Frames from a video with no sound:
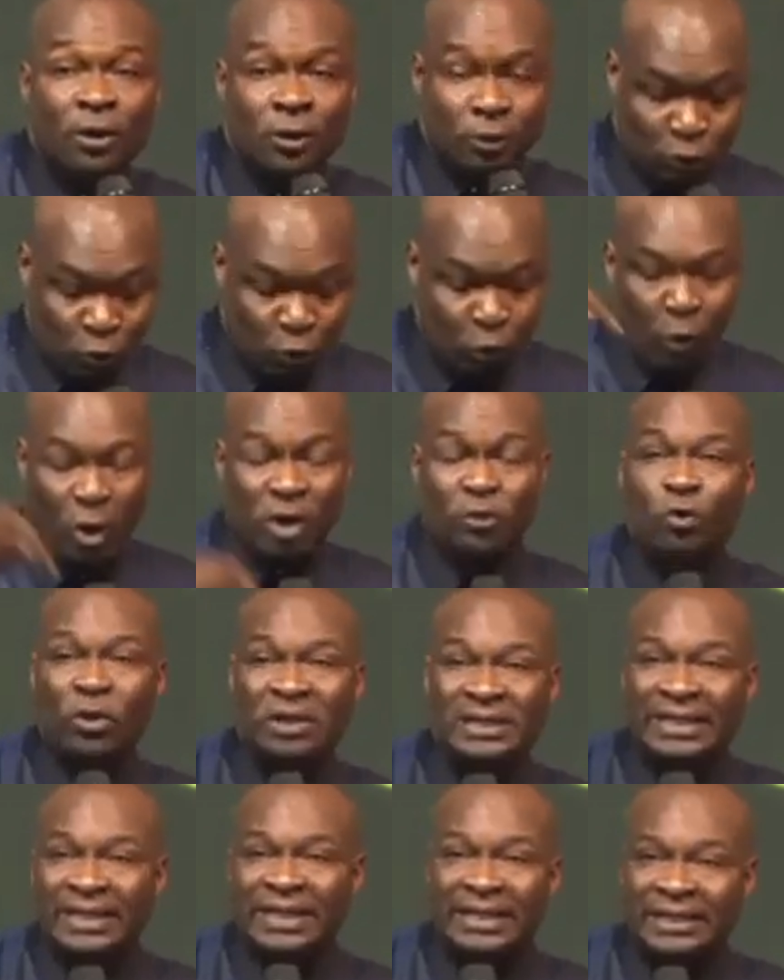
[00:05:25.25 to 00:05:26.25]
to what was
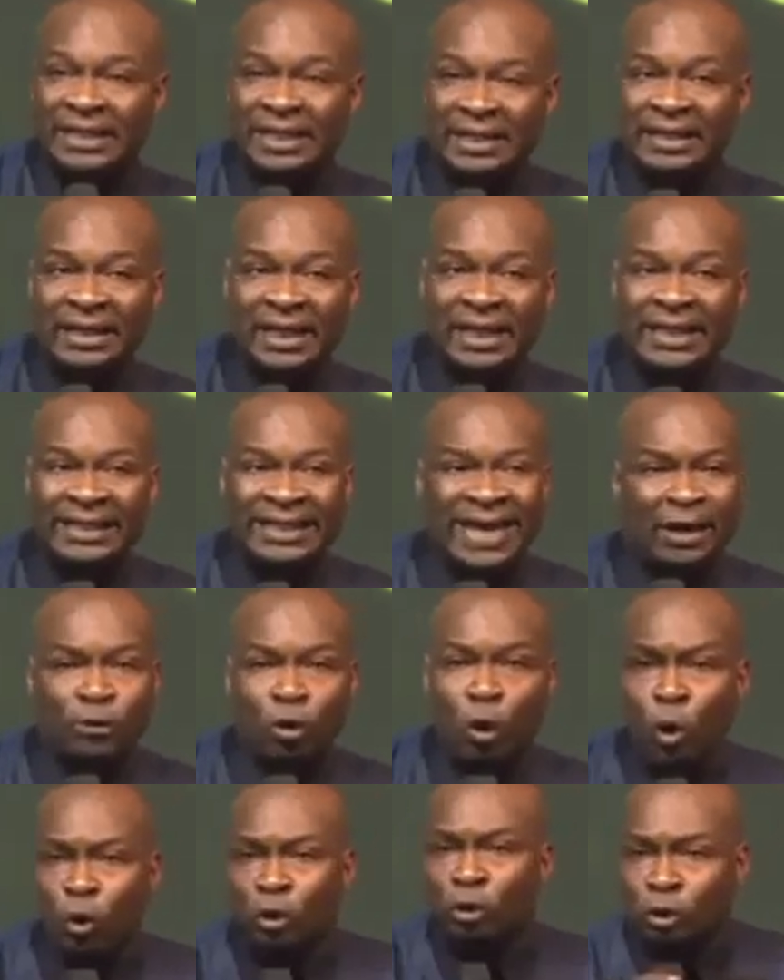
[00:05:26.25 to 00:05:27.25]
written in that
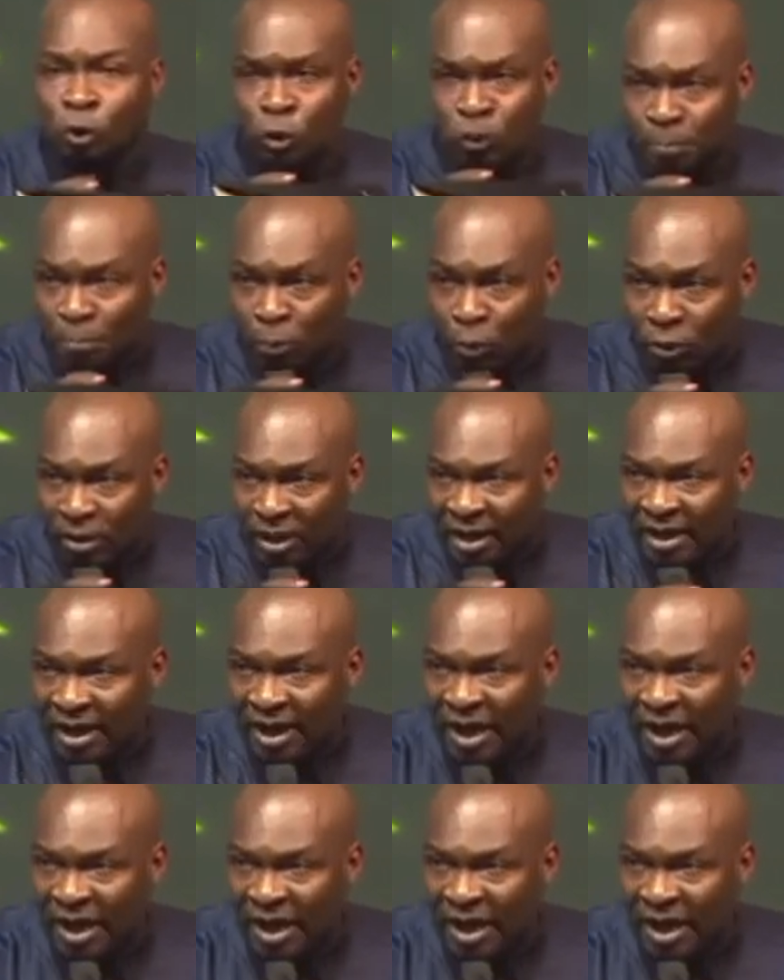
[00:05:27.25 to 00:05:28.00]
old notebook,